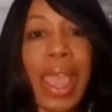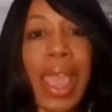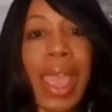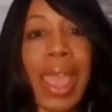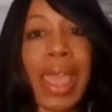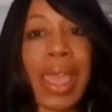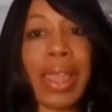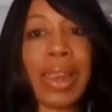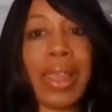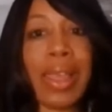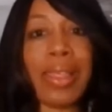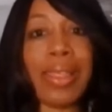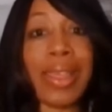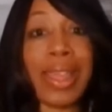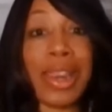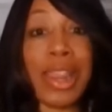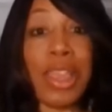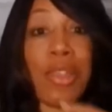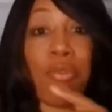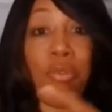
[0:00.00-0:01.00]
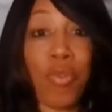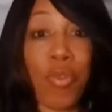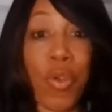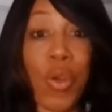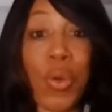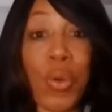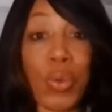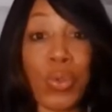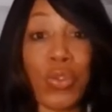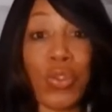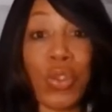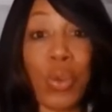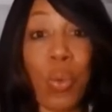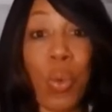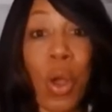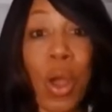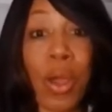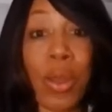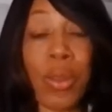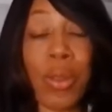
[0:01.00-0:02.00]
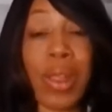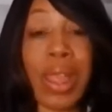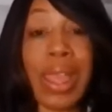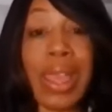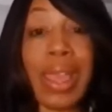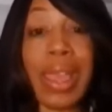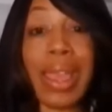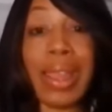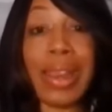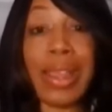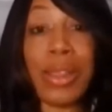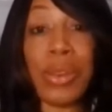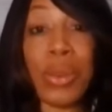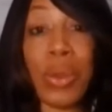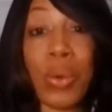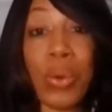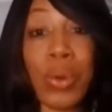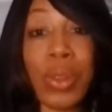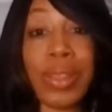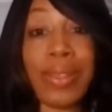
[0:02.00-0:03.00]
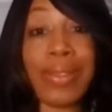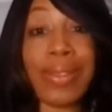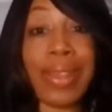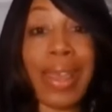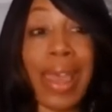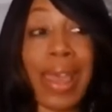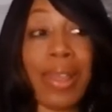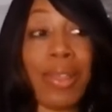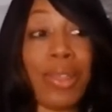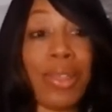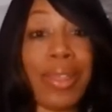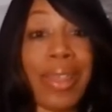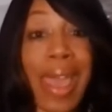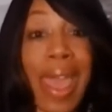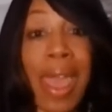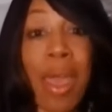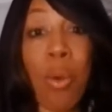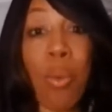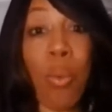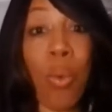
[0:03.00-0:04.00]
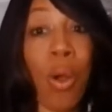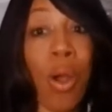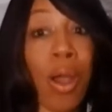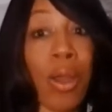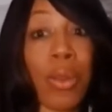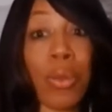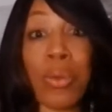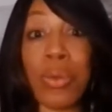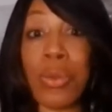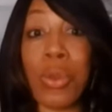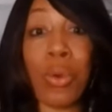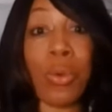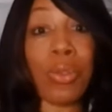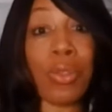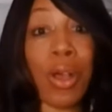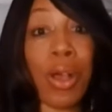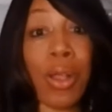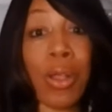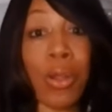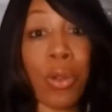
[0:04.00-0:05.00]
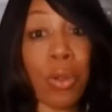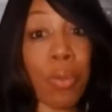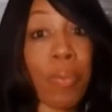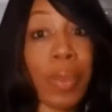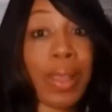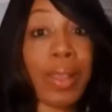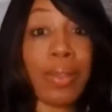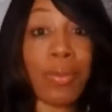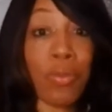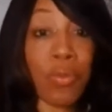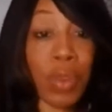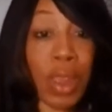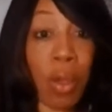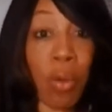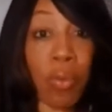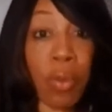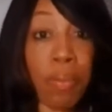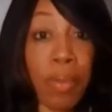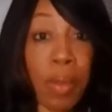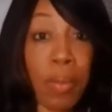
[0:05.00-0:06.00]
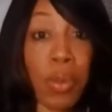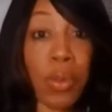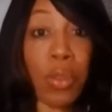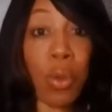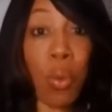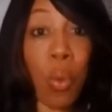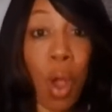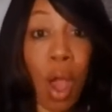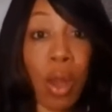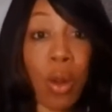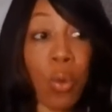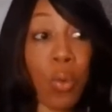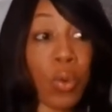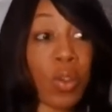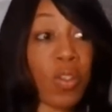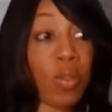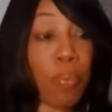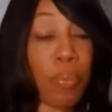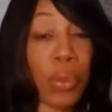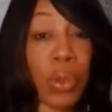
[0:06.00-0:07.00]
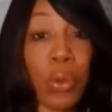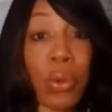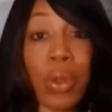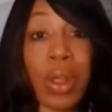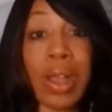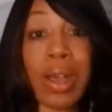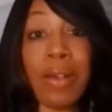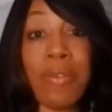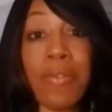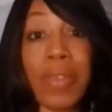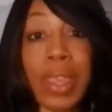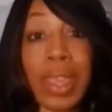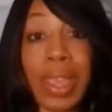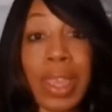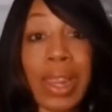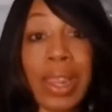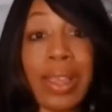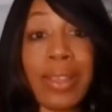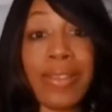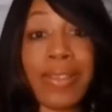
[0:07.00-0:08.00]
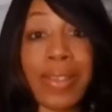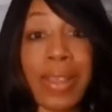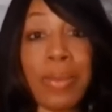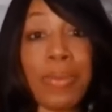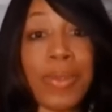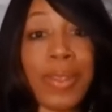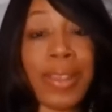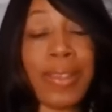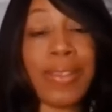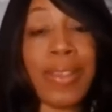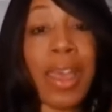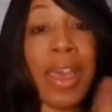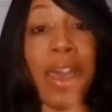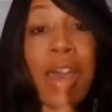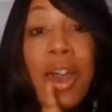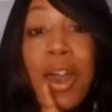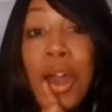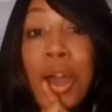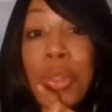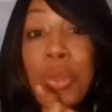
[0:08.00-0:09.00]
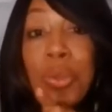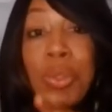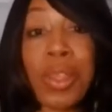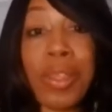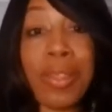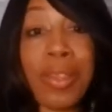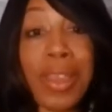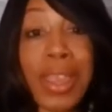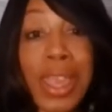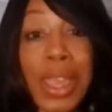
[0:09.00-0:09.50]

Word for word: And then he froze the water. And he noticed that that water no longer, be- now remember, the water was pure of any substance other than the